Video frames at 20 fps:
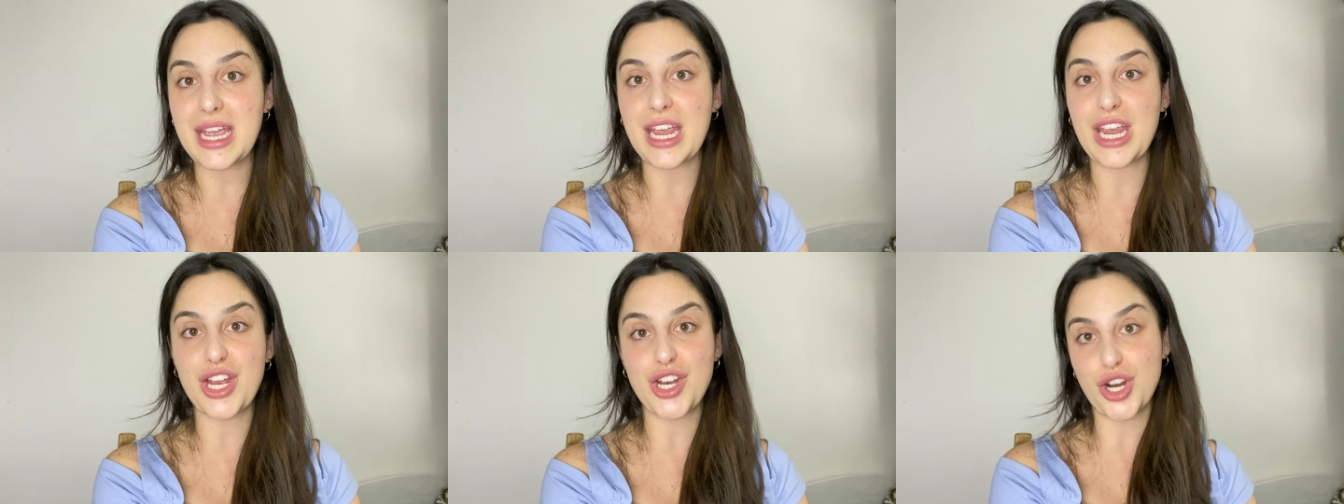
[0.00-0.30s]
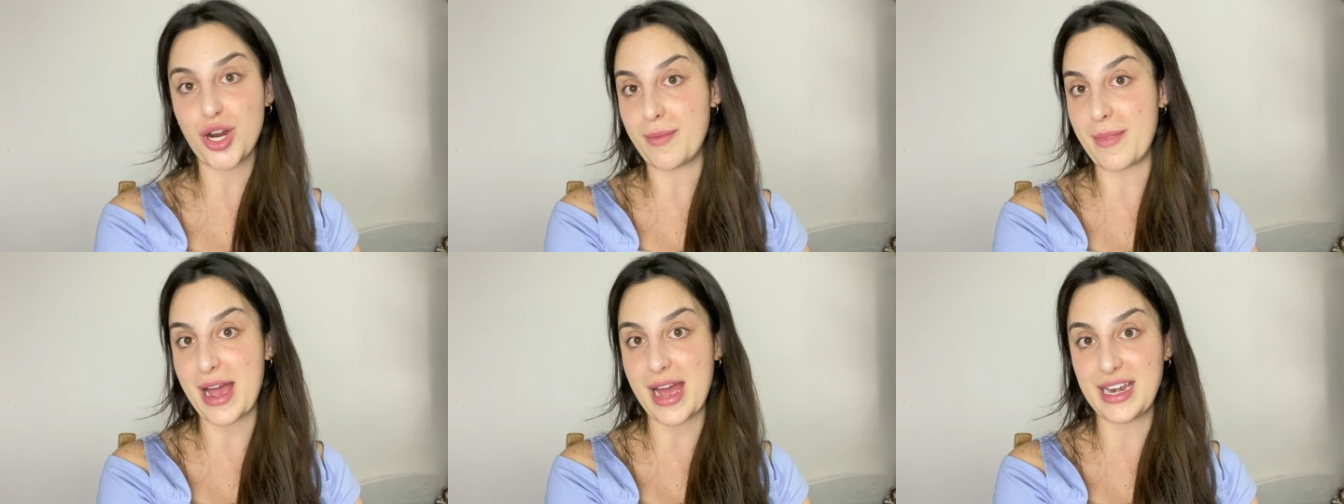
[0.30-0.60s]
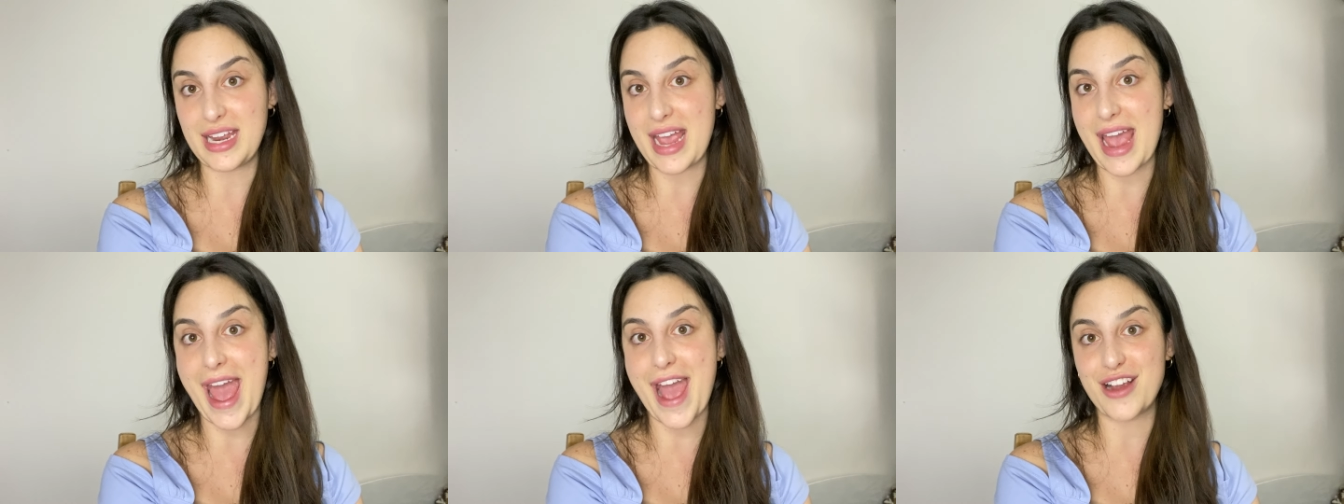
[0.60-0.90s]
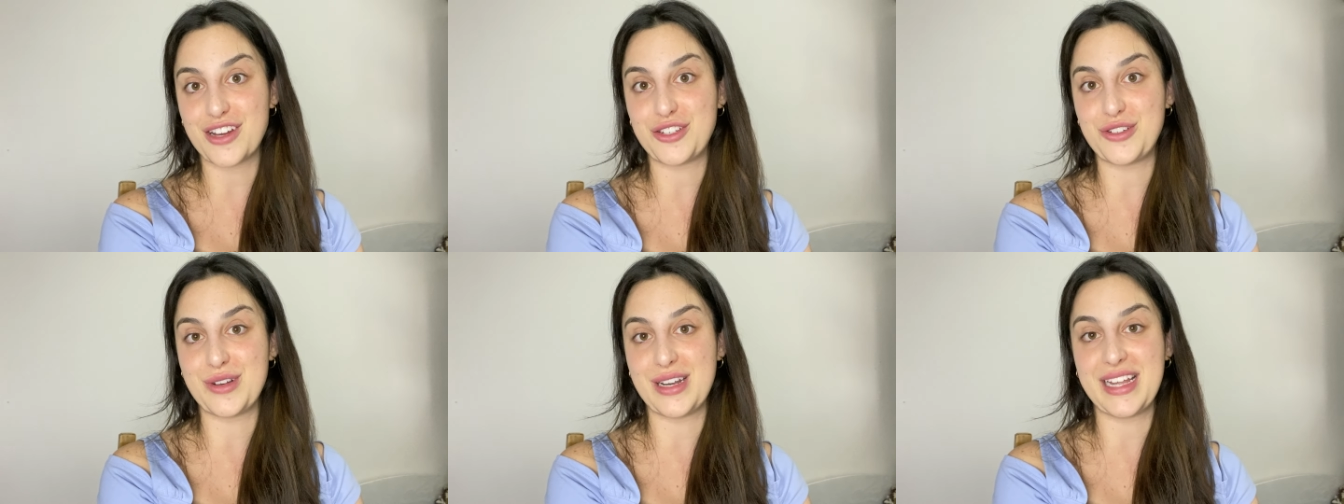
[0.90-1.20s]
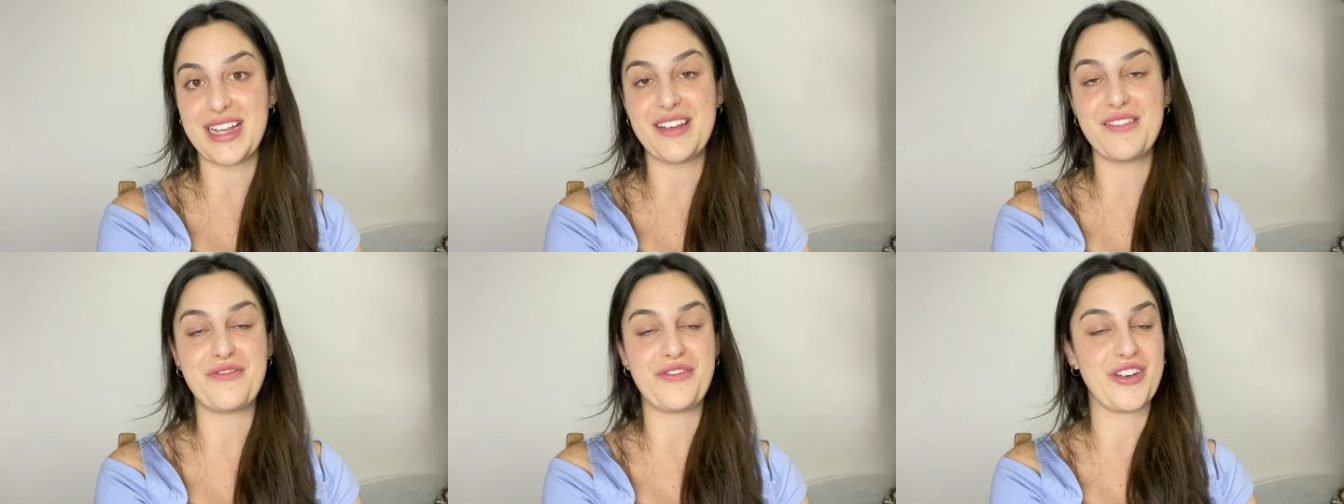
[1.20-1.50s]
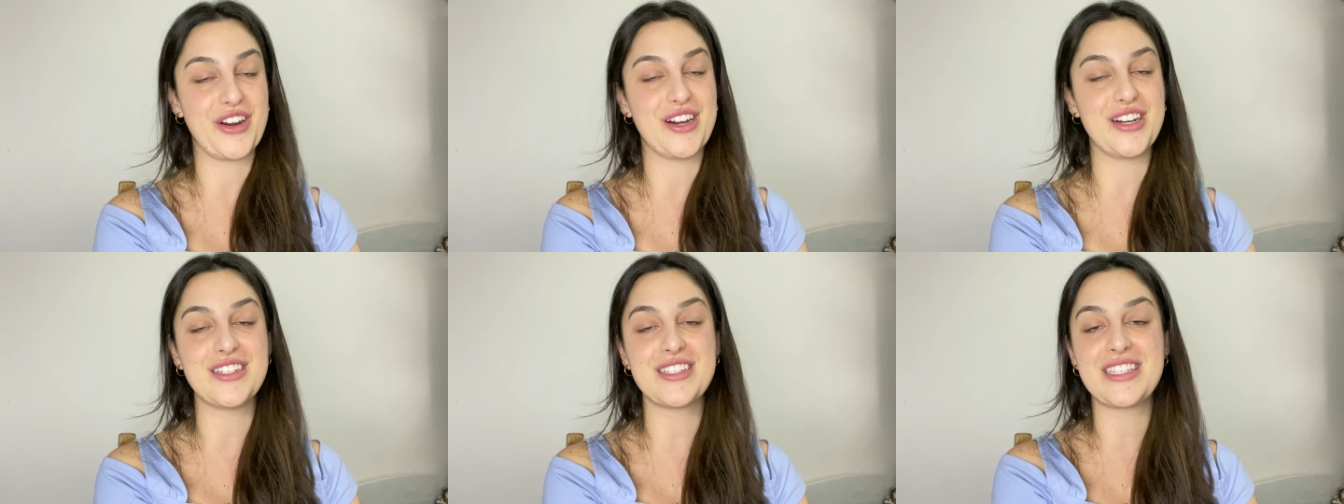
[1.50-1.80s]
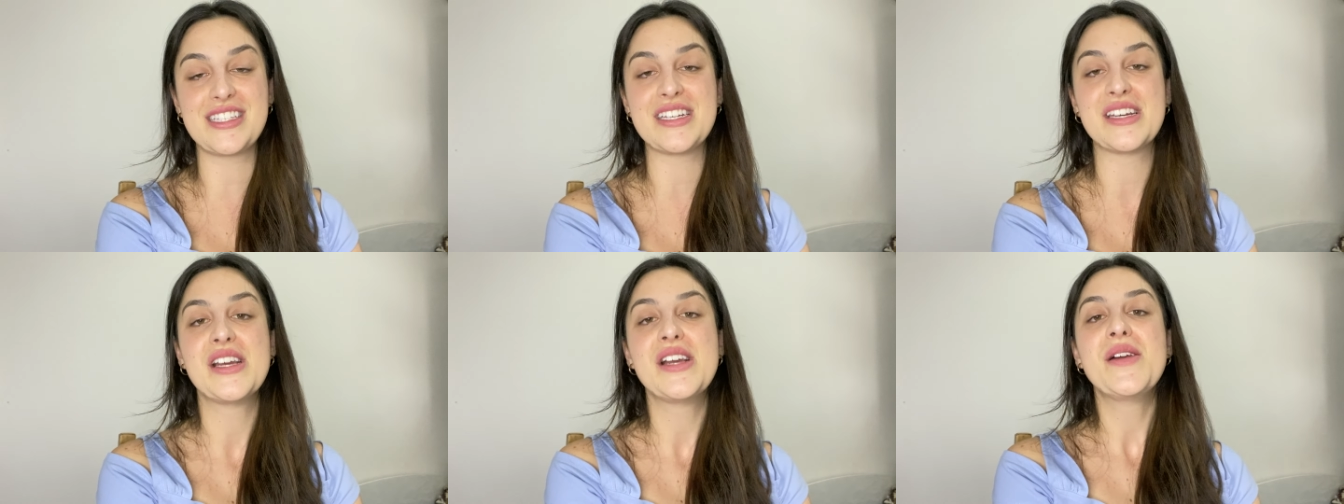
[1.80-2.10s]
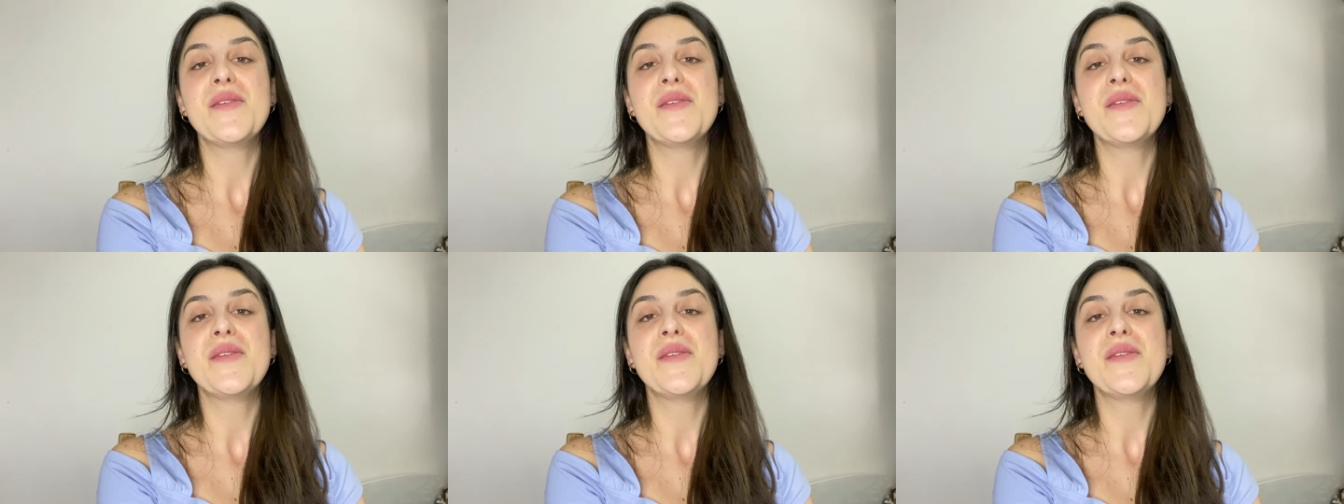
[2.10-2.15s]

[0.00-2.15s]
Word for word: inner body actually first,